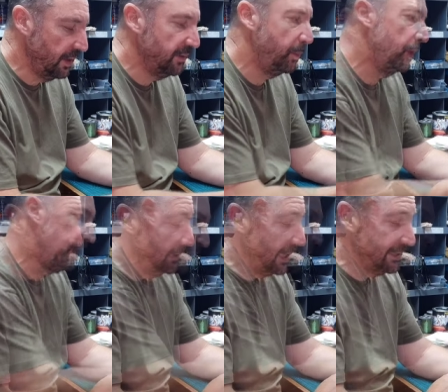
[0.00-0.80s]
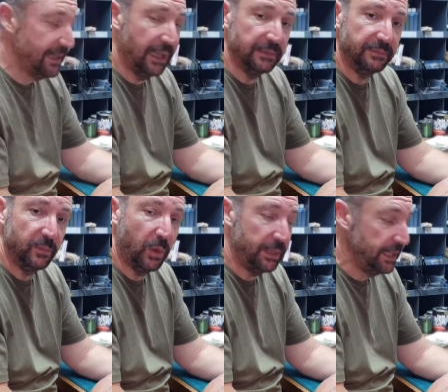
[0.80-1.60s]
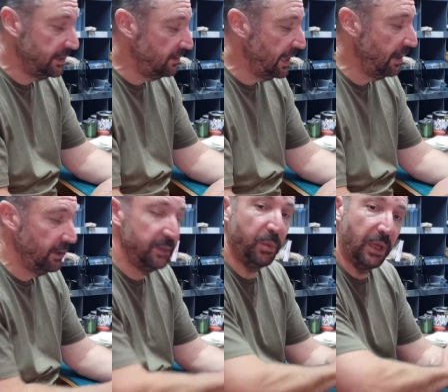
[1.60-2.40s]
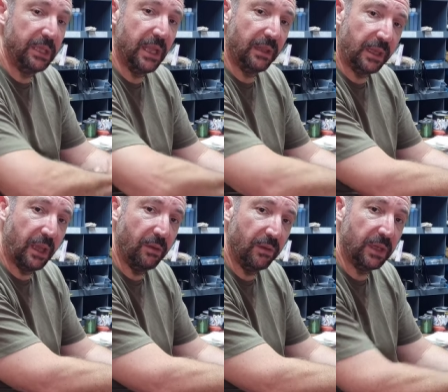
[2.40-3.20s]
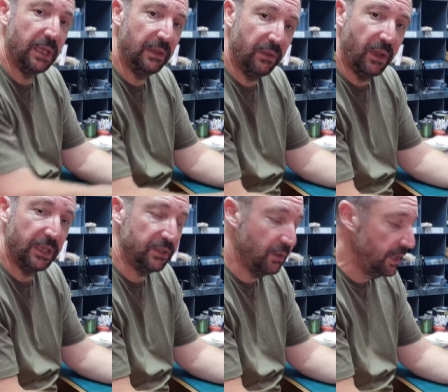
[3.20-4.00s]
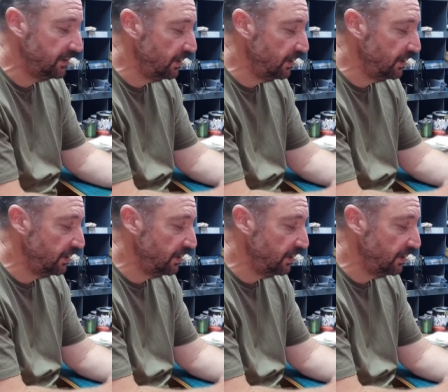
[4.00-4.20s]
So that's done. What we need to do now is put another coat of clear varnish on it.